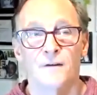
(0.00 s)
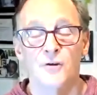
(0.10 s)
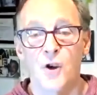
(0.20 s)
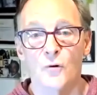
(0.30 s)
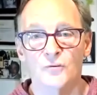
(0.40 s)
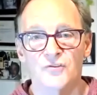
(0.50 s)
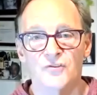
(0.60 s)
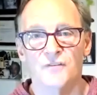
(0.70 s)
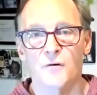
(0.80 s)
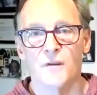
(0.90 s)
notes
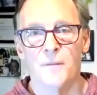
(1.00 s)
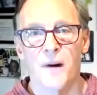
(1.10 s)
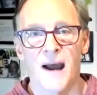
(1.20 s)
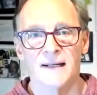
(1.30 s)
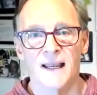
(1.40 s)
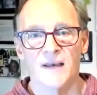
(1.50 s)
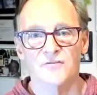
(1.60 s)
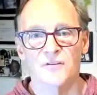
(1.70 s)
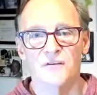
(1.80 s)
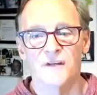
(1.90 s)
if you're on the
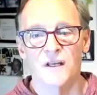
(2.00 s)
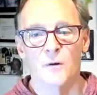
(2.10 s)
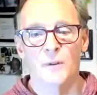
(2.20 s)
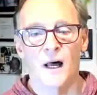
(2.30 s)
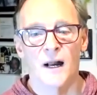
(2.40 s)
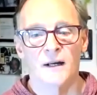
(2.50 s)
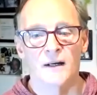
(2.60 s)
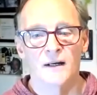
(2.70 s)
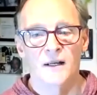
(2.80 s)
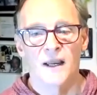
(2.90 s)
podcast or the video blog.
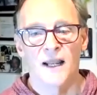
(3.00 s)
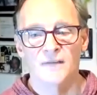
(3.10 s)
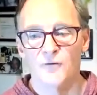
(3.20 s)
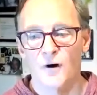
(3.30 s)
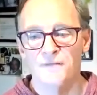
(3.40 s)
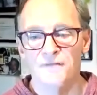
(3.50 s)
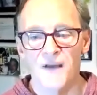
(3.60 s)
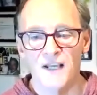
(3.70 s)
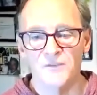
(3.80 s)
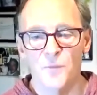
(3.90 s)
And if you're on
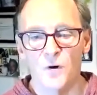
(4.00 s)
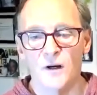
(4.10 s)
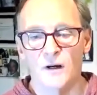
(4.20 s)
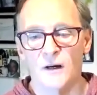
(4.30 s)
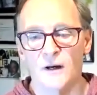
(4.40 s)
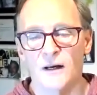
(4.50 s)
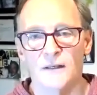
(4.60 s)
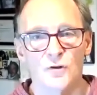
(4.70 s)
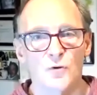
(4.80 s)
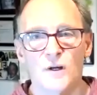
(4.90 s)
Facebook,
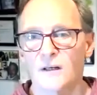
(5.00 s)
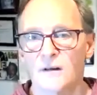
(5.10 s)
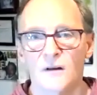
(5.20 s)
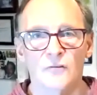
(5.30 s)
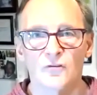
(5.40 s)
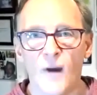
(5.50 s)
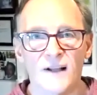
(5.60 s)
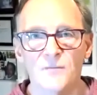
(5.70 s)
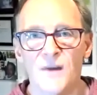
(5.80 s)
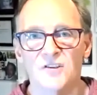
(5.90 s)
you can
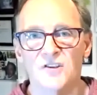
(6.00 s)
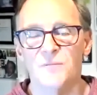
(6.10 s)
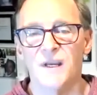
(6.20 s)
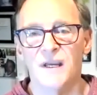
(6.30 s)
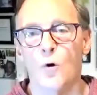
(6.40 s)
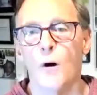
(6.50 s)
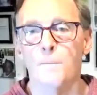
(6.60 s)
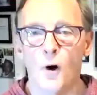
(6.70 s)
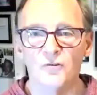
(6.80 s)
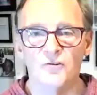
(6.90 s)
direct message me or
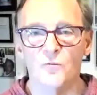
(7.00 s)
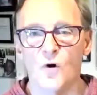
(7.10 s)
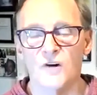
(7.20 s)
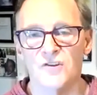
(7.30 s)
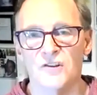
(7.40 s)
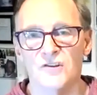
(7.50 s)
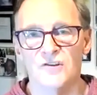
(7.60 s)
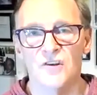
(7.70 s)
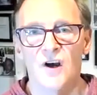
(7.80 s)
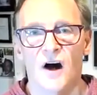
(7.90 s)
post some
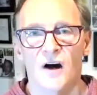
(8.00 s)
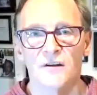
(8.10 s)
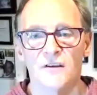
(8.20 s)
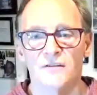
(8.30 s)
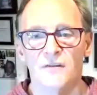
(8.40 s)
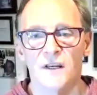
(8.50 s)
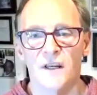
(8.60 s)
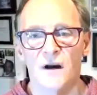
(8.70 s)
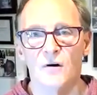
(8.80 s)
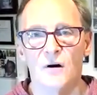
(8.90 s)
questions under this
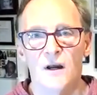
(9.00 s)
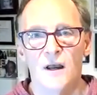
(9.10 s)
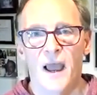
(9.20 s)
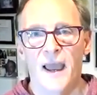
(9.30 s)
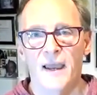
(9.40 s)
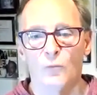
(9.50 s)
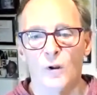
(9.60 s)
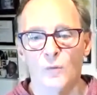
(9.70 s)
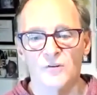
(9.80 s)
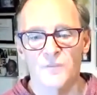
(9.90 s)
video, and
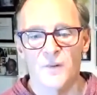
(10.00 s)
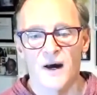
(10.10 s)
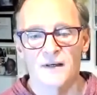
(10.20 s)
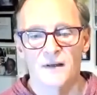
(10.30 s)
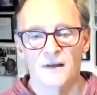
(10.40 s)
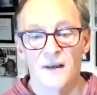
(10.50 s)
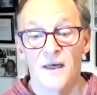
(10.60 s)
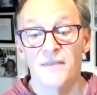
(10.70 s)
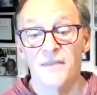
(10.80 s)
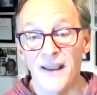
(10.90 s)
we'll respond.
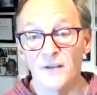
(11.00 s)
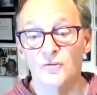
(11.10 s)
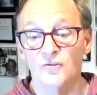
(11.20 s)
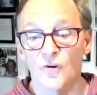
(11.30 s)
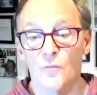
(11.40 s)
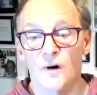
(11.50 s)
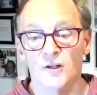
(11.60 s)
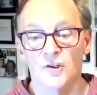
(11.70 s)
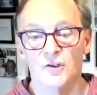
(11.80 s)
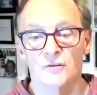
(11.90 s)
Thank you so
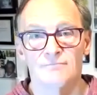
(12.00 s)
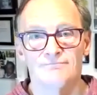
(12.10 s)
much.